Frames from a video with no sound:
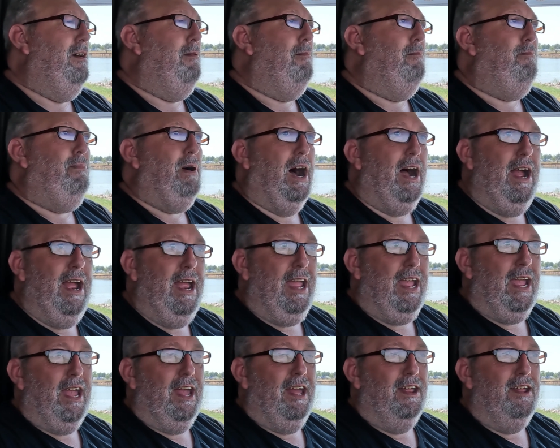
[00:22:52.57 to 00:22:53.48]

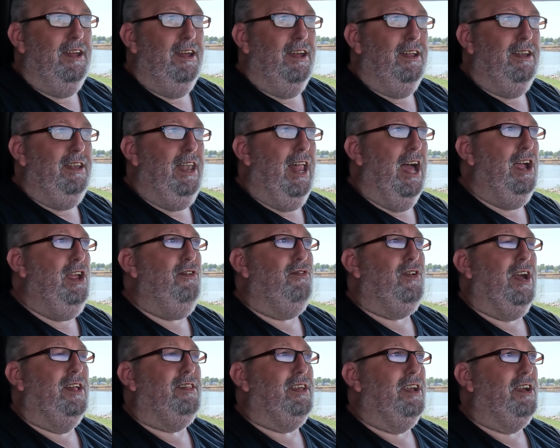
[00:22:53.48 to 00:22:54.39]
buying it. Now you've
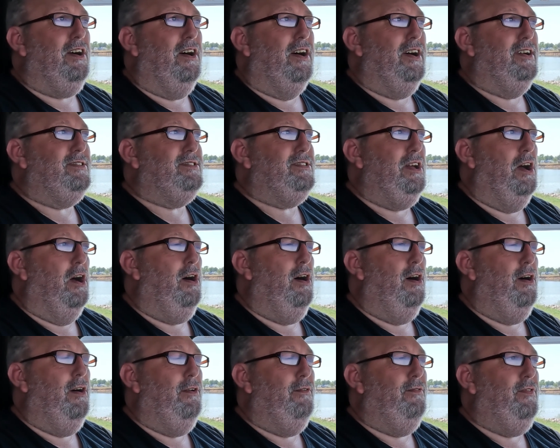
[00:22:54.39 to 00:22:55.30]
got the cost
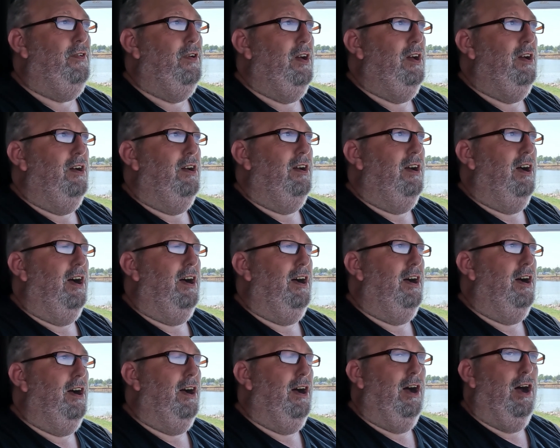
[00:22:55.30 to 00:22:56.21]
of
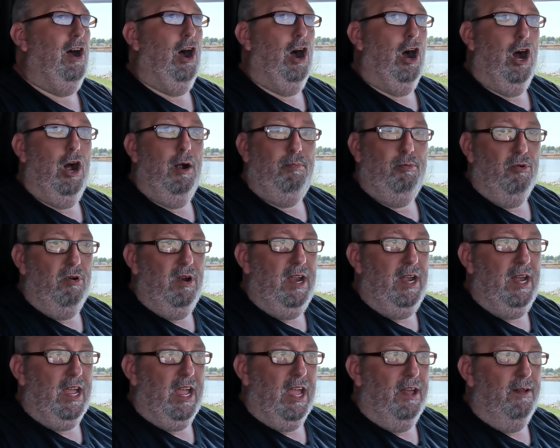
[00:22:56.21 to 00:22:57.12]

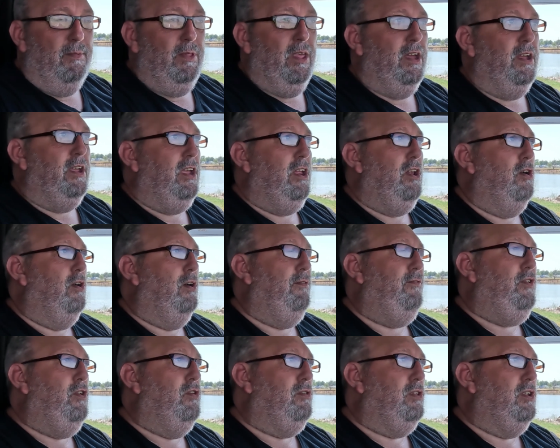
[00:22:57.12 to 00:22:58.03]
operating it. You know,
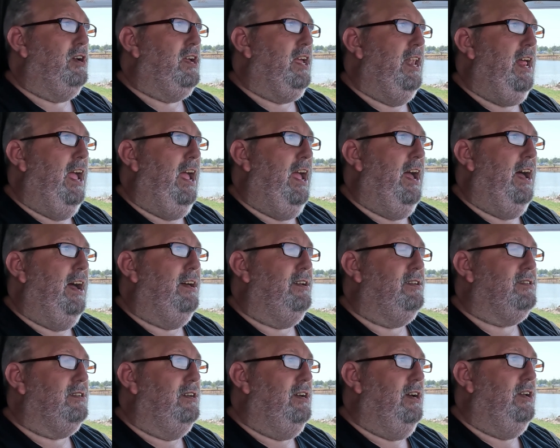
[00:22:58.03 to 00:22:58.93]
if you're looking
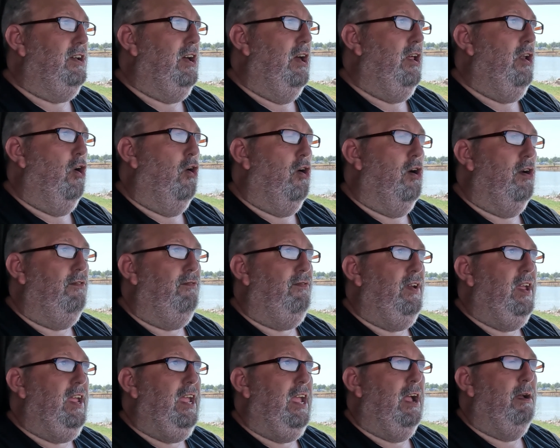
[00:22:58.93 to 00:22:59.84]
at an
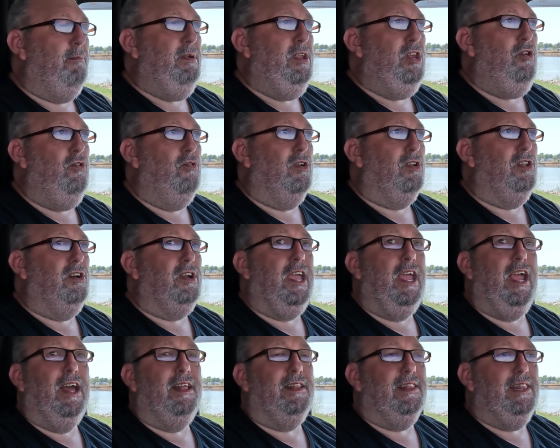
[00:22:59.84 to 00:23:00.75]
RV, I mean, you're
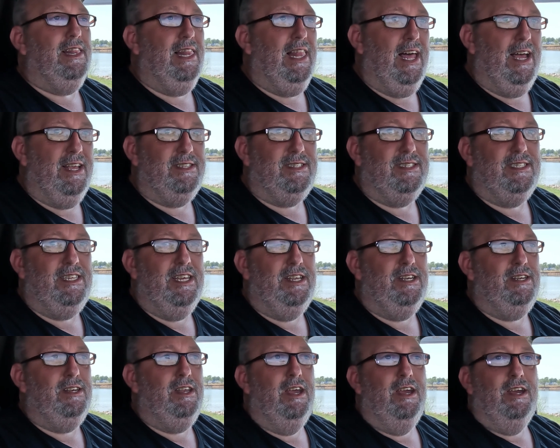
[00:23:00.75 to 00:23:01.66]
looking at less
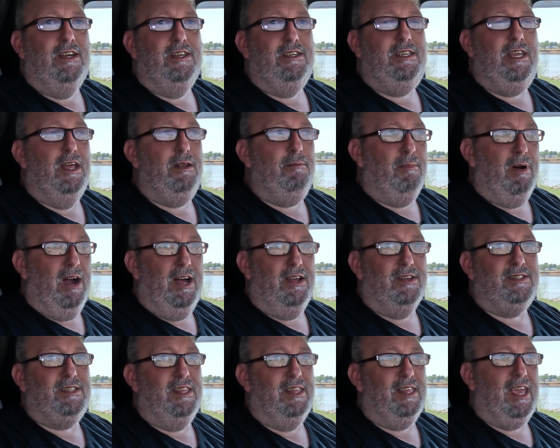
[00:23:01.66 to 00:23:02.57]
than 10
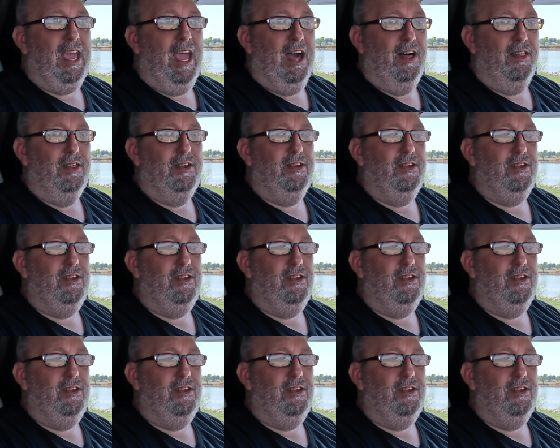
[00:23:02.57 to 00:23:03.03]
miles to the gallon.